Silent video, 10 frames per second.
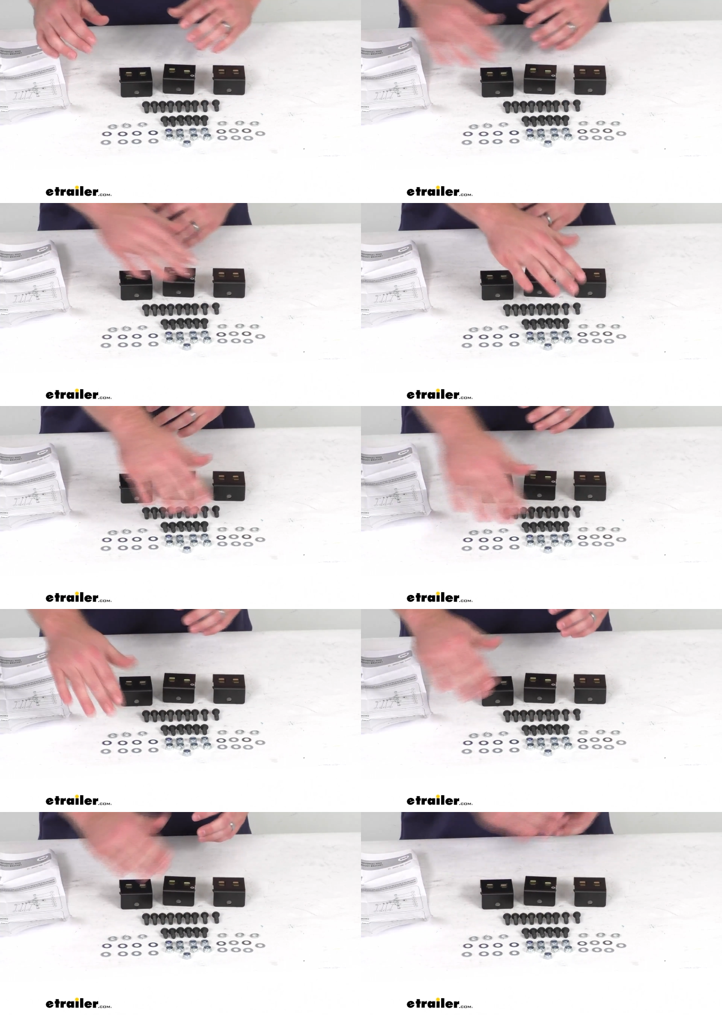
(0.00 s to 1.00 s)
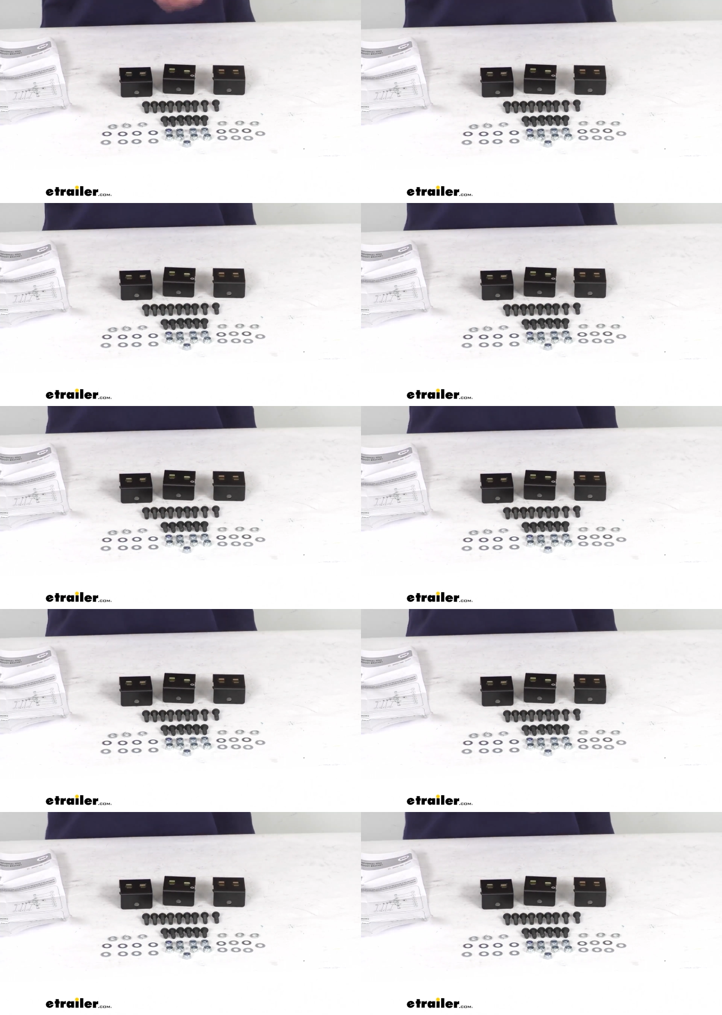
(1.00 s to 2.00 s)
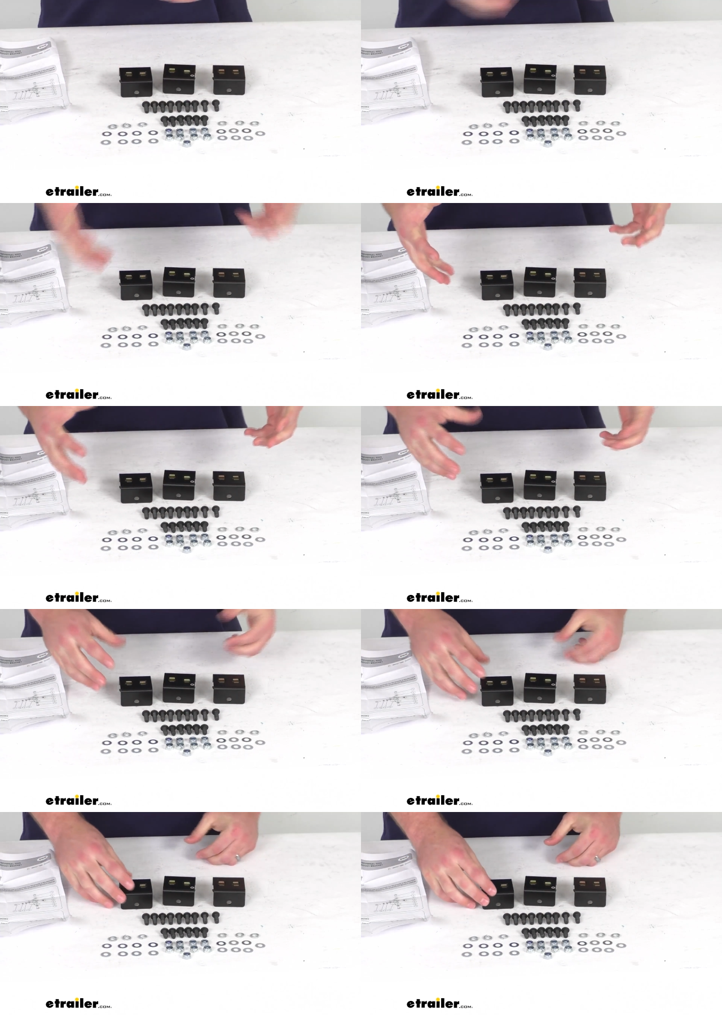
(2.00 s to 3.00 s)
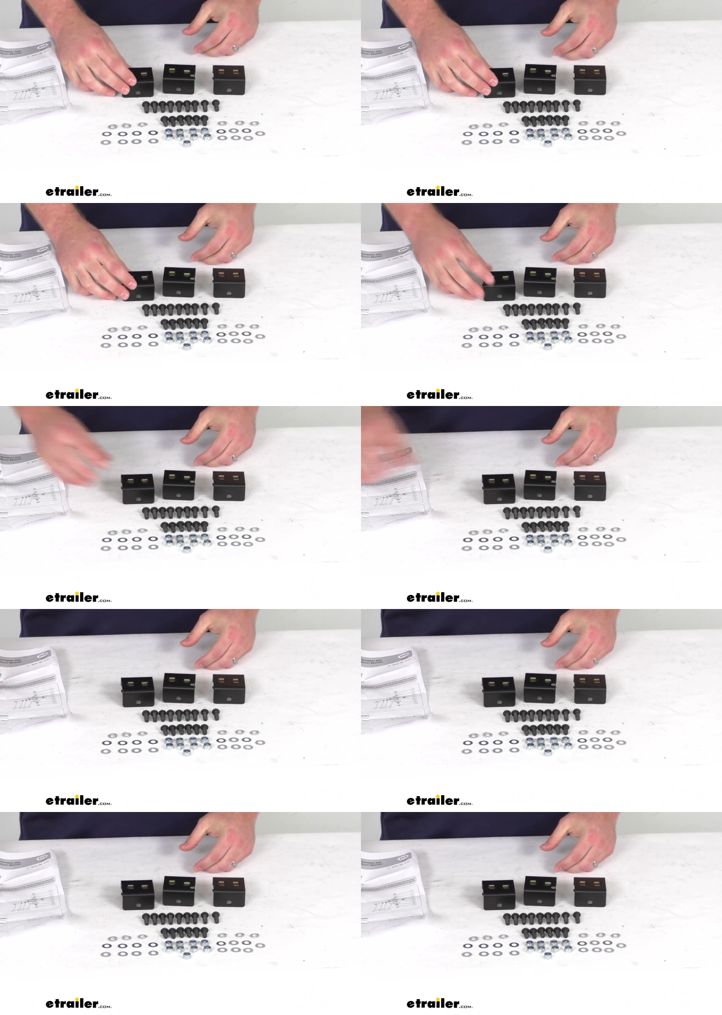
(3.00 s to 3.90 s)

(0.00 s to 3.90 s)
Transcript: [unreadable: no face in view]